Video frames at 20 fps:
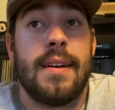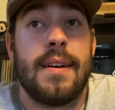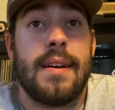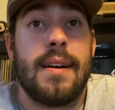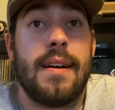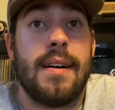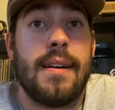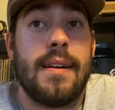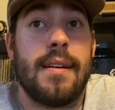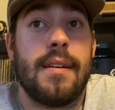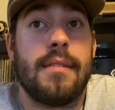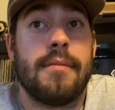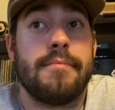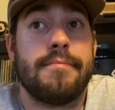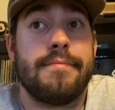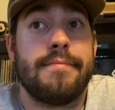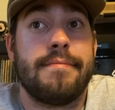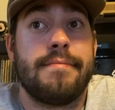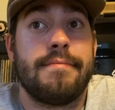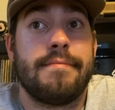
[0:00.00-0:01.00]

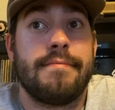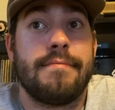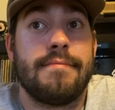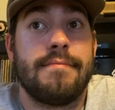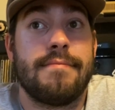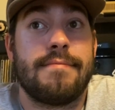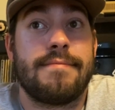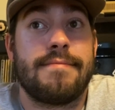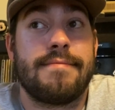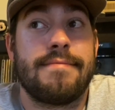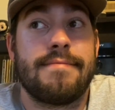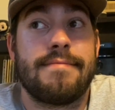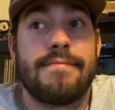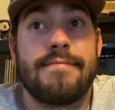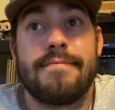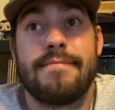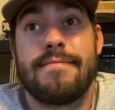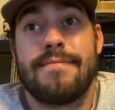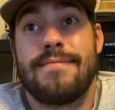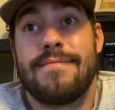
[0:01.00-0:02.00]
Um,
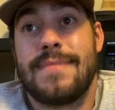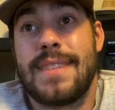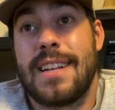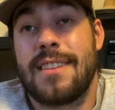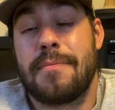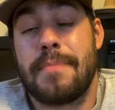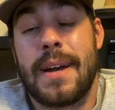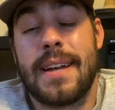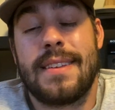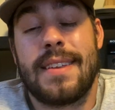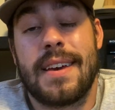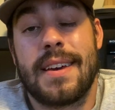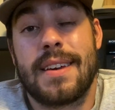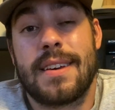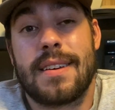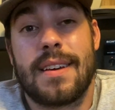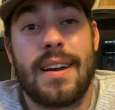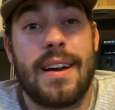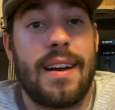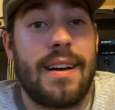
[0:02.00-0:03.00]
that's my
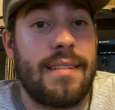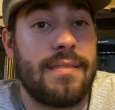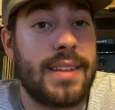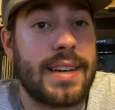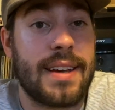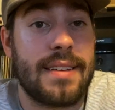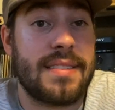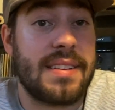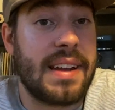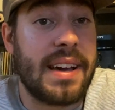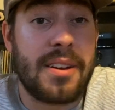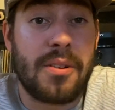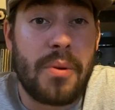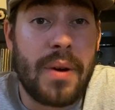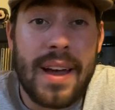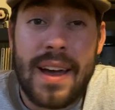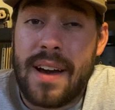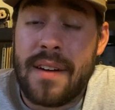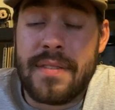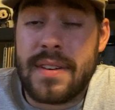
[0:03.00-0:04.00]
take. Like I said, I don't
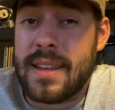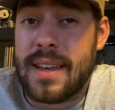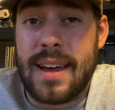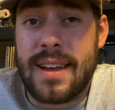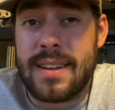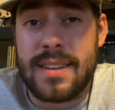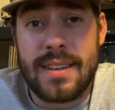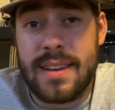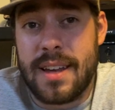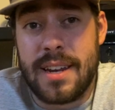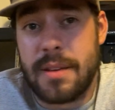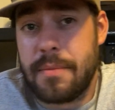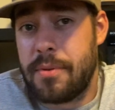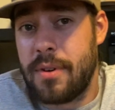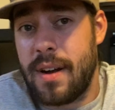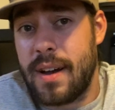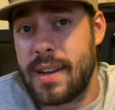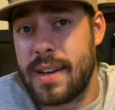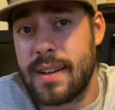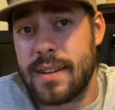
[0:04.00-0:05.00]
have any
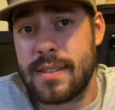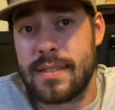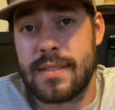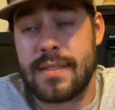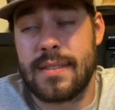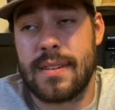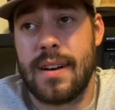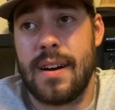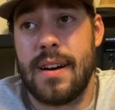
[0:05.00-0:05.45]
products.